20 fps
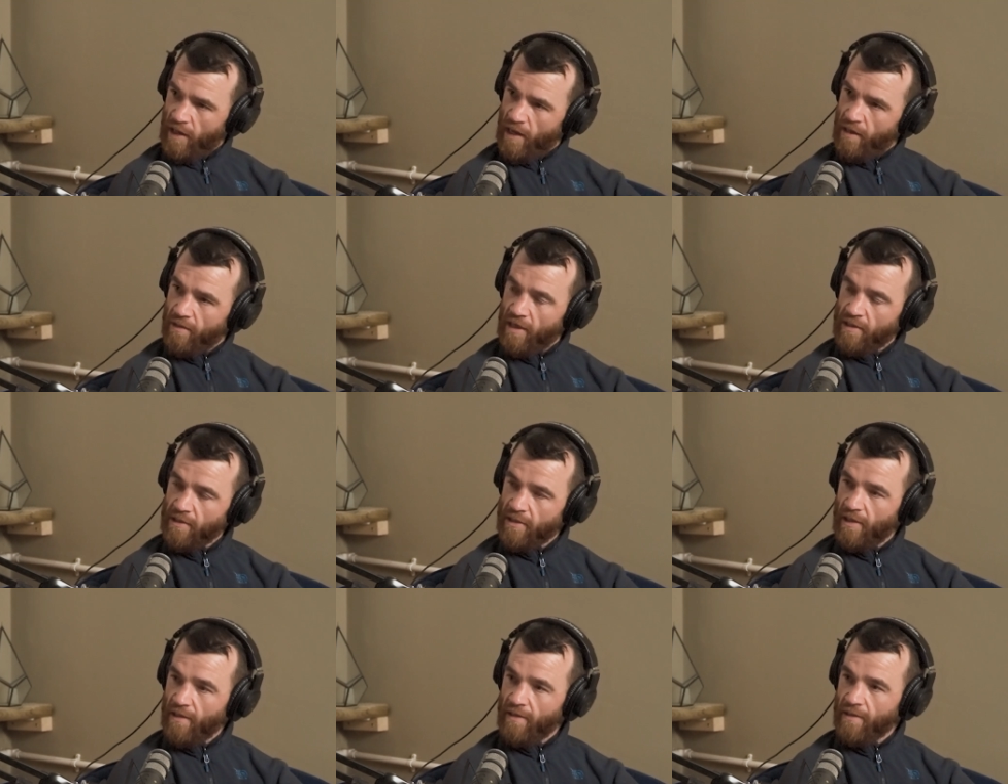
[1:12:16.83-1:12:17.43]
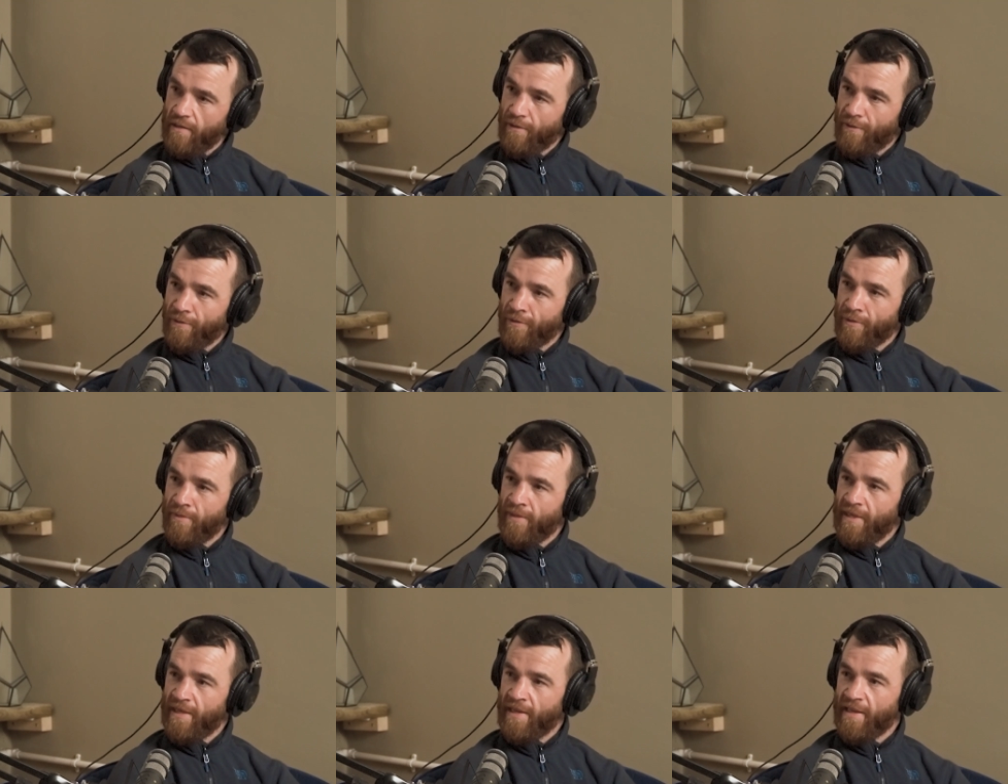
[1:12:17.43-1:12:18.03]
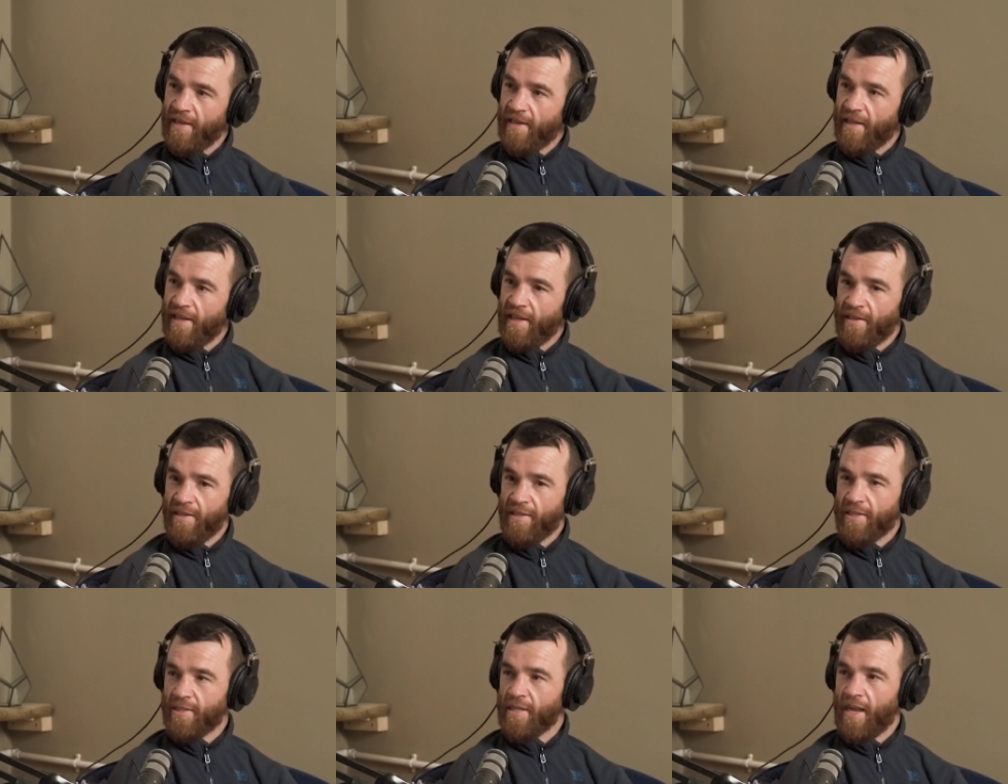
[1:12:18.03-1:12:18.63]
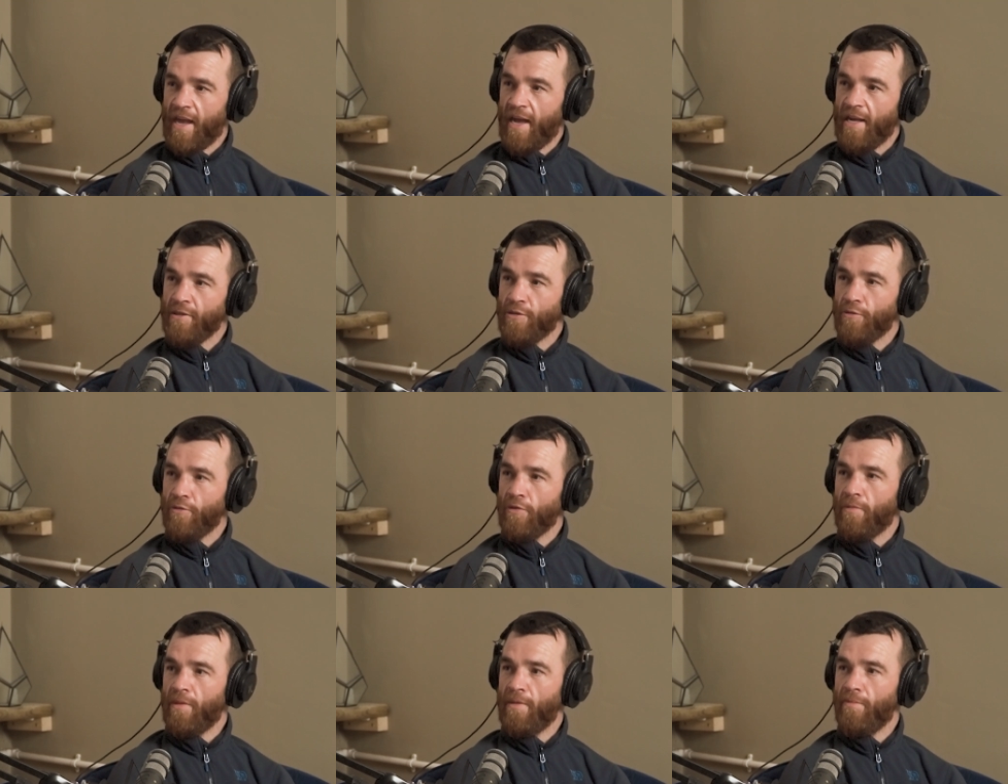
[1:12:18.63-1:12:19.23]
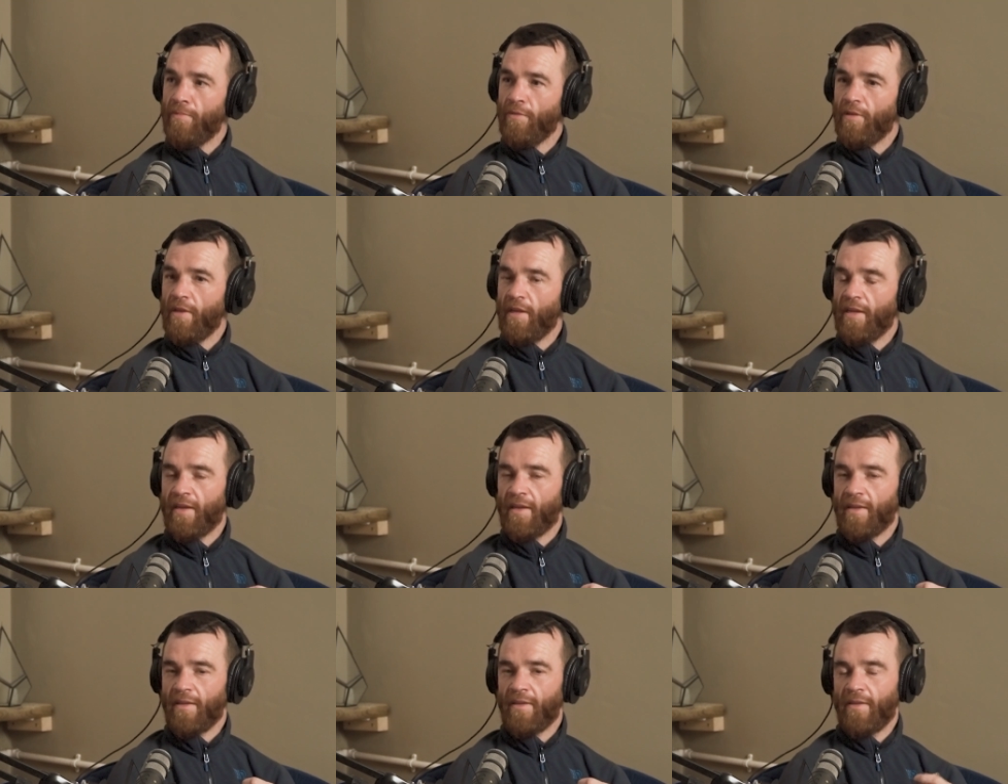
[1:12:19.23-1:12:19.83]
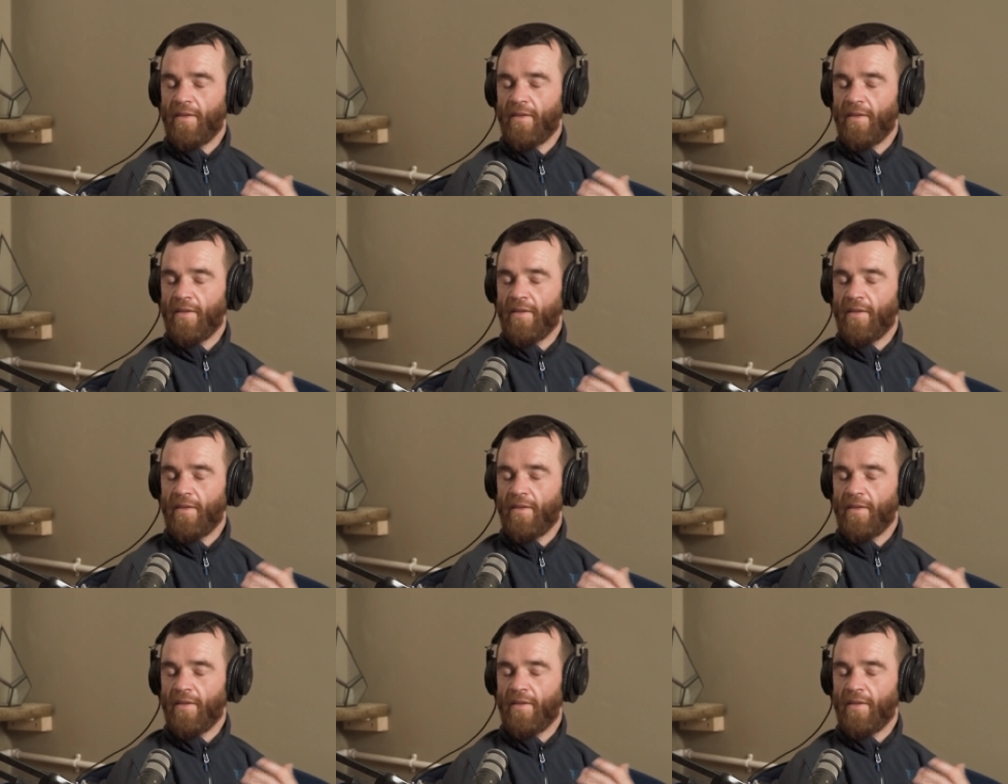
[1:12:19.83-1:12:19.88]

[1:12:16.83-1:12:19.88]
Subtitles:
Yeah, that's it. You know what I mean? Like, and the signs, you know what I mean? But like,